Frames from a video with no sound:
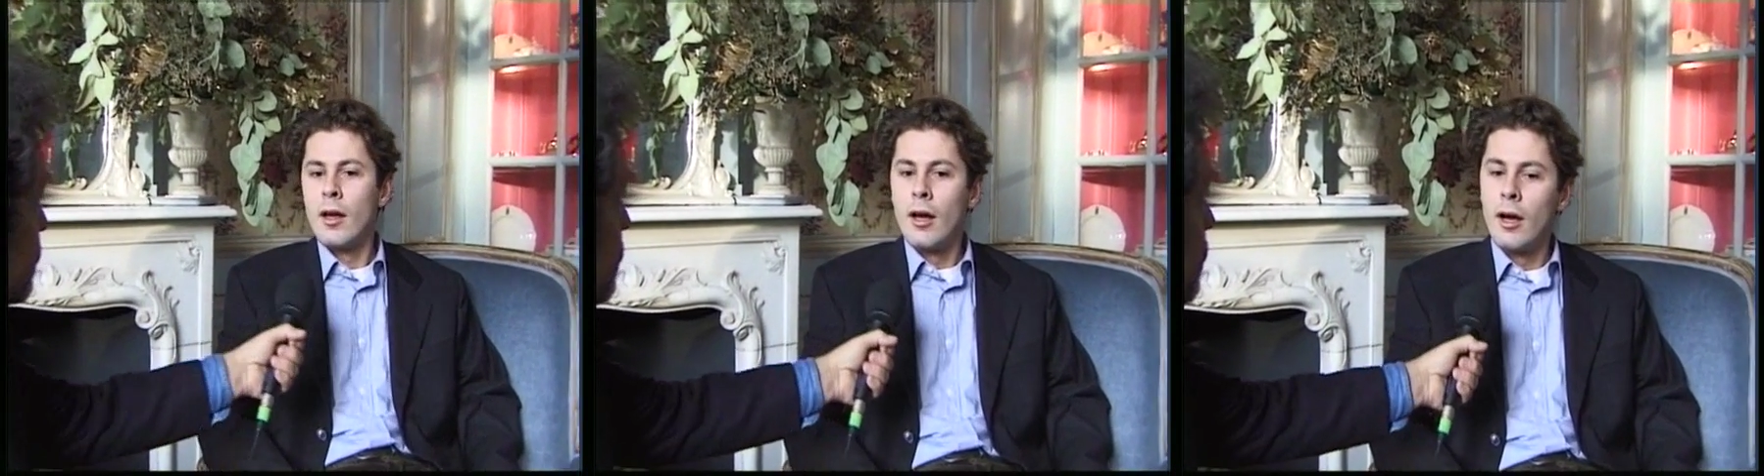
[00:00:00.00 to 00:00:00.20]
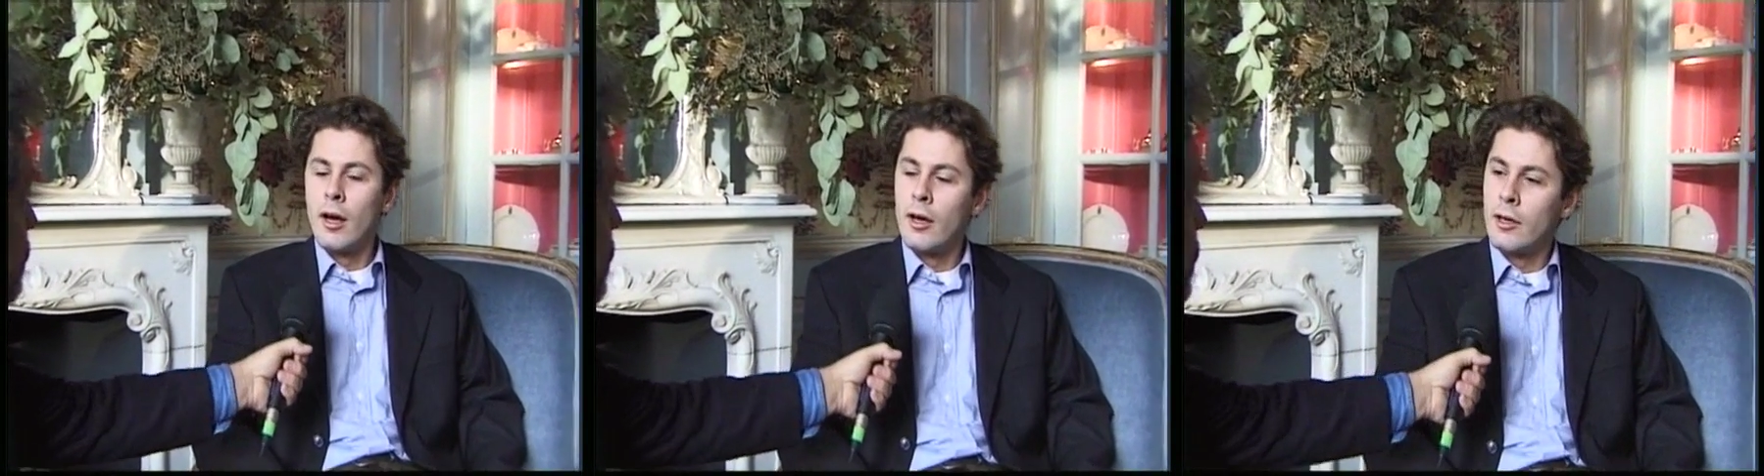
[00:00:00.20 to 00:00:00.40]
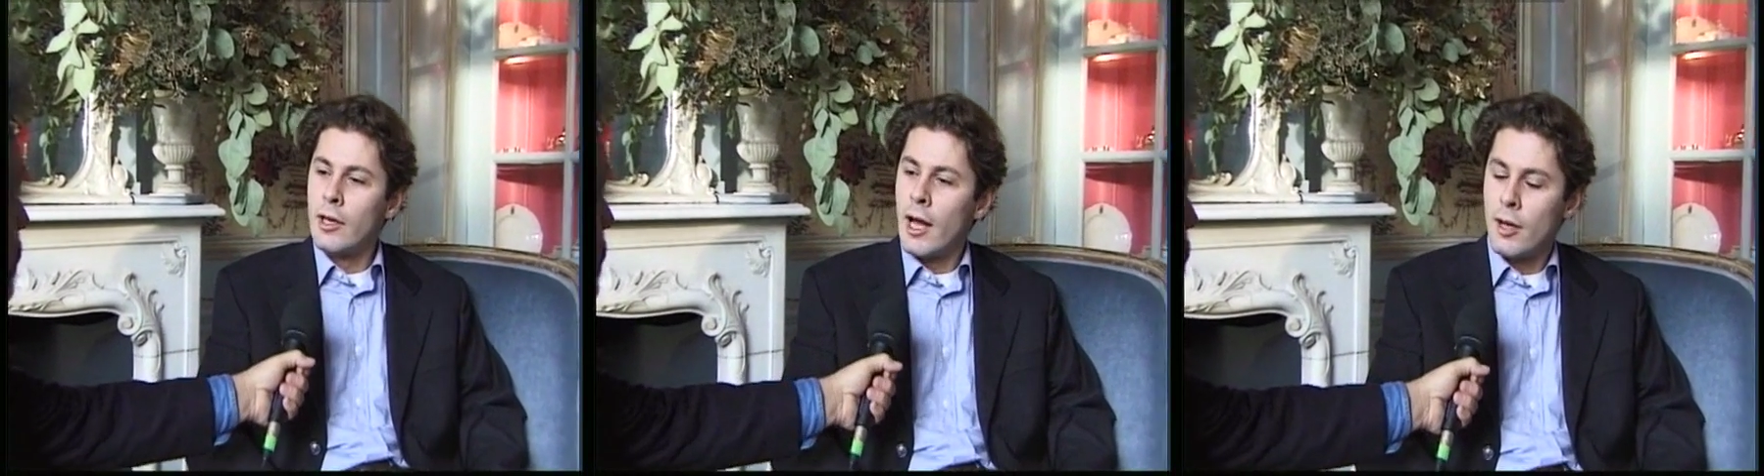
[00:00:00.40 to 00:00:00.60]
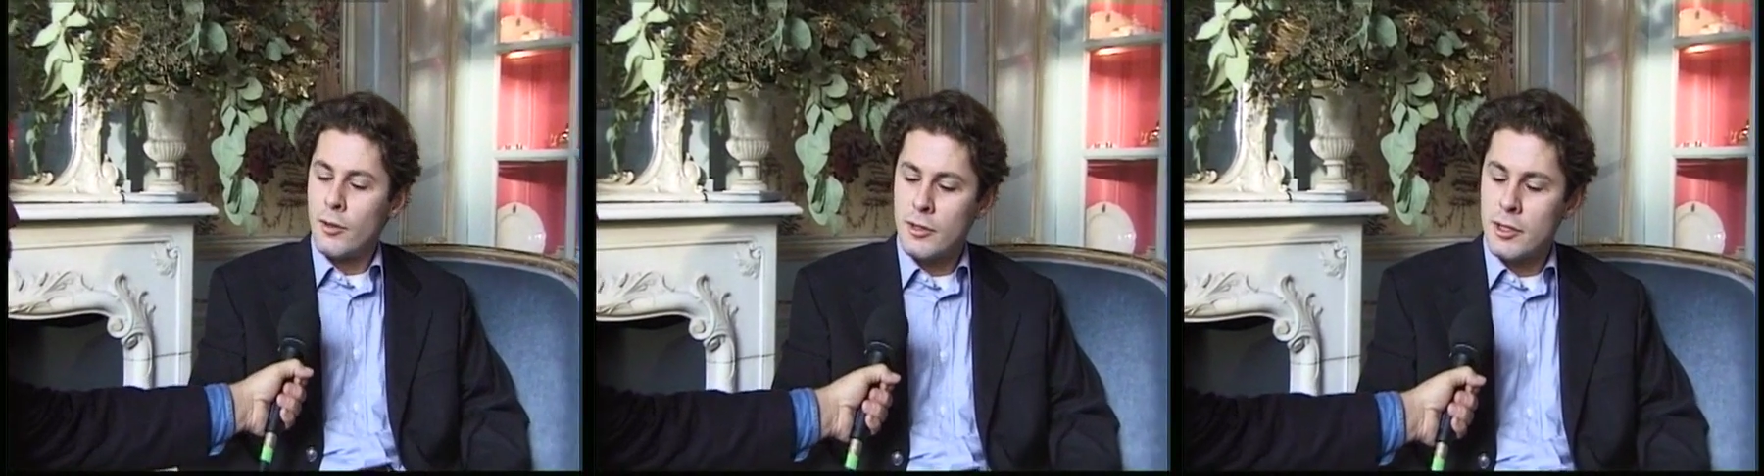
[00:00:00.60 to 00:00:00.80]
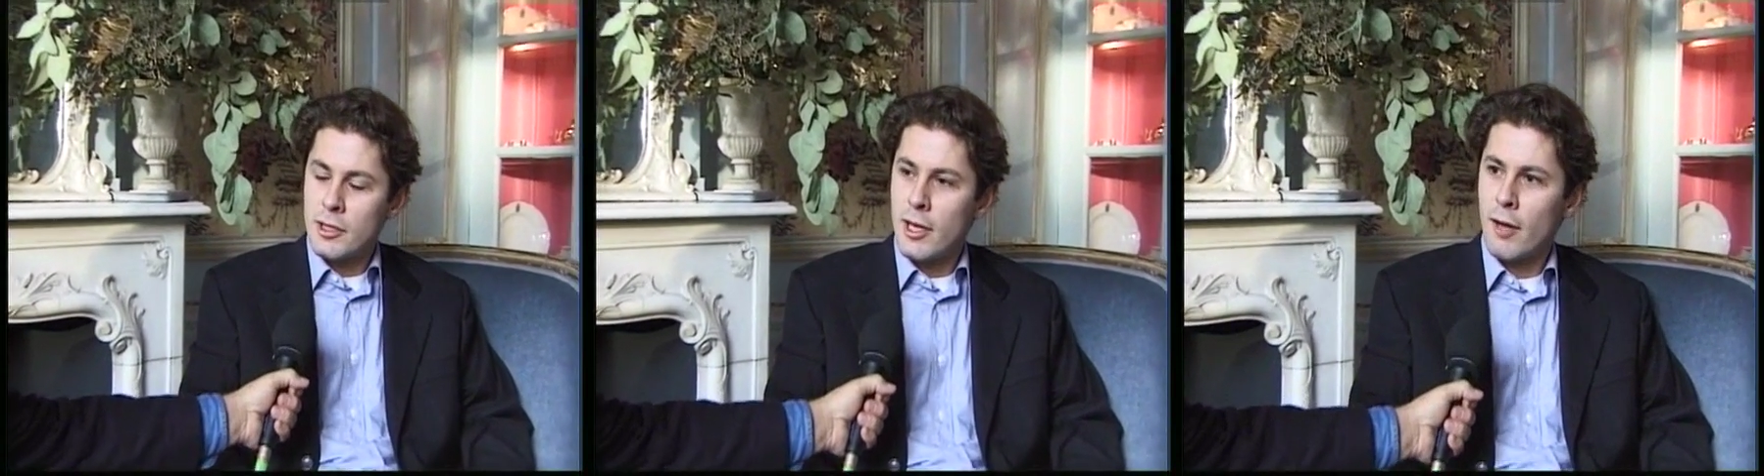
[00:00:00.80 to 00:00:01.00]
The house
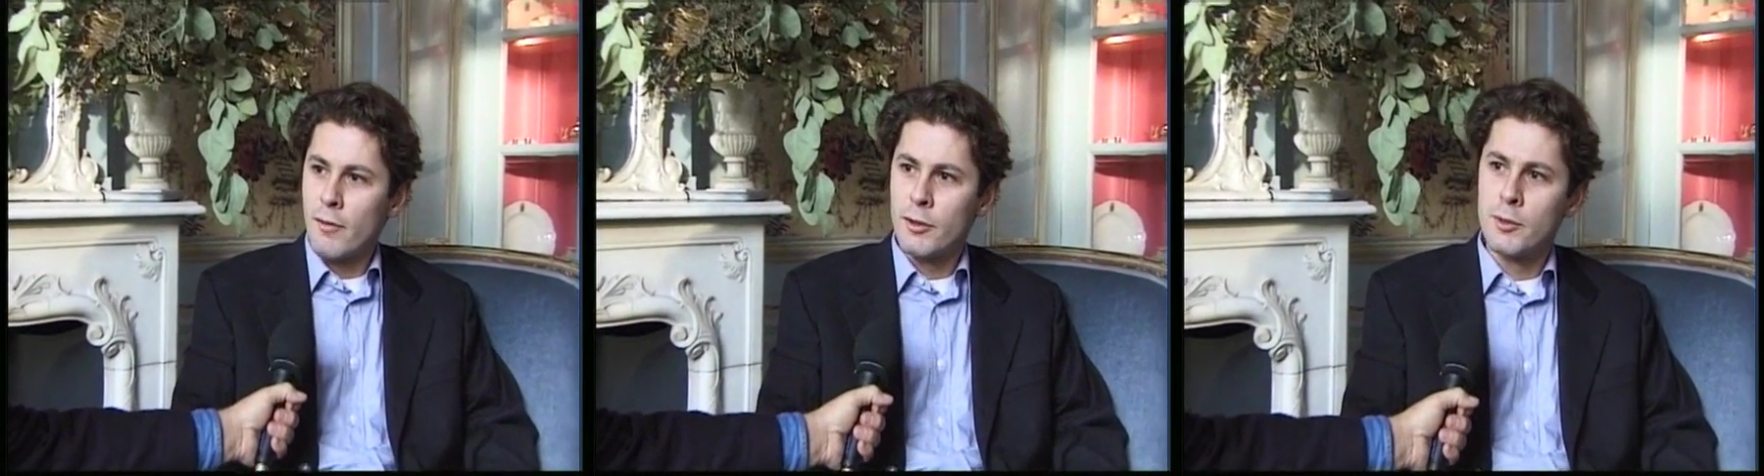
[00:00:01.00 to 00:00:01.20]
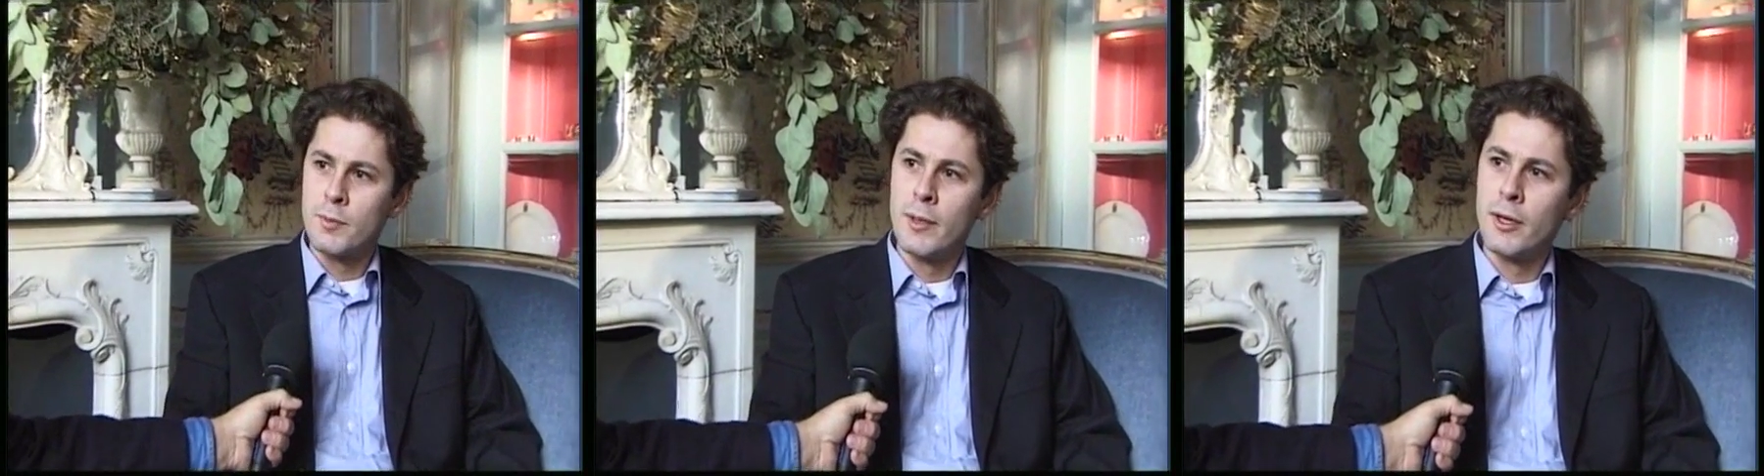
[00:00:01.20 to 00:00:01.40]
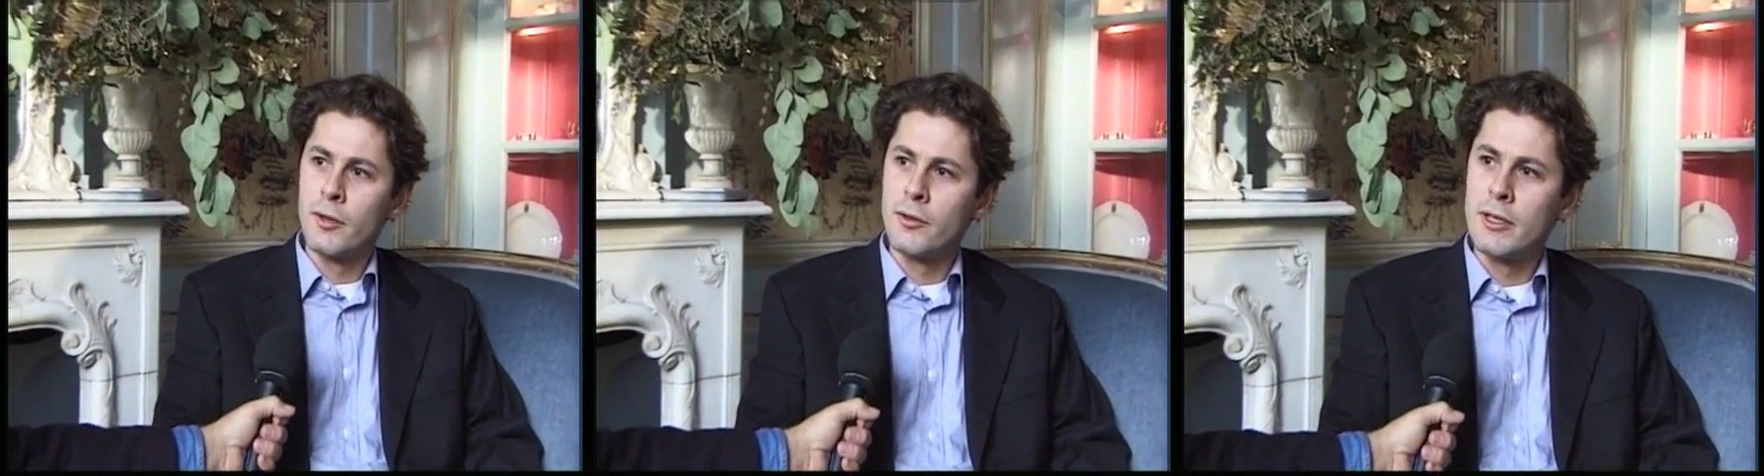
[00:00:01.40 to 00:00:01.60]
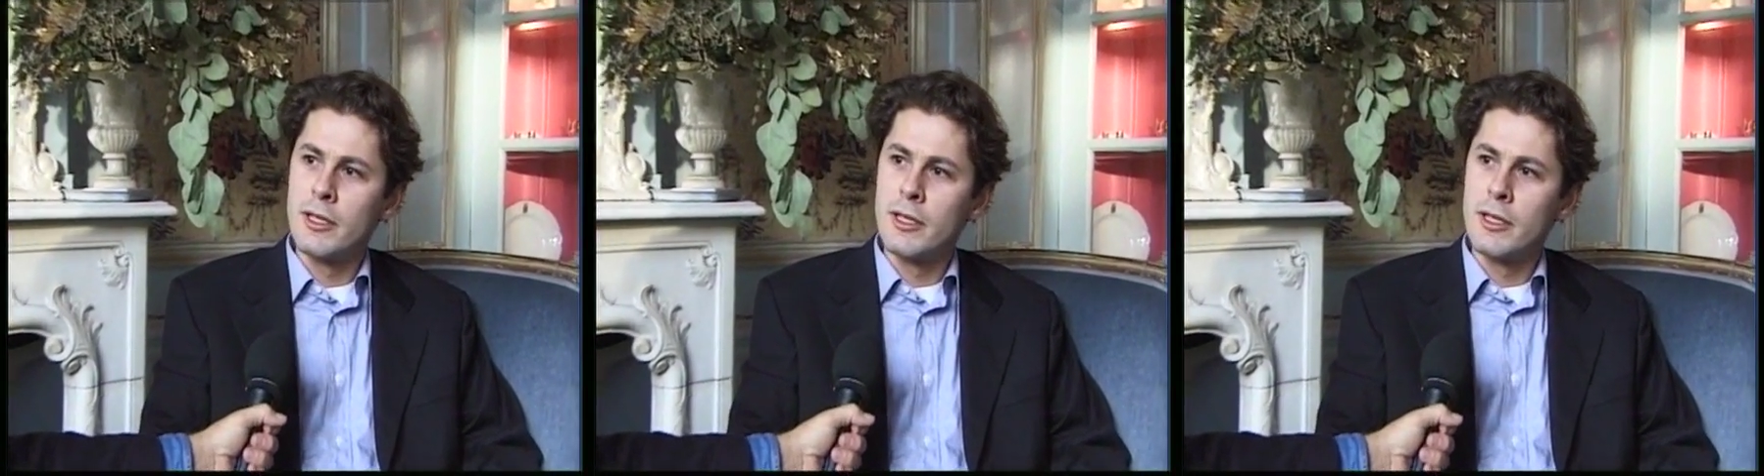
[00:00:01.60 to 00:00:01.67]
itself was built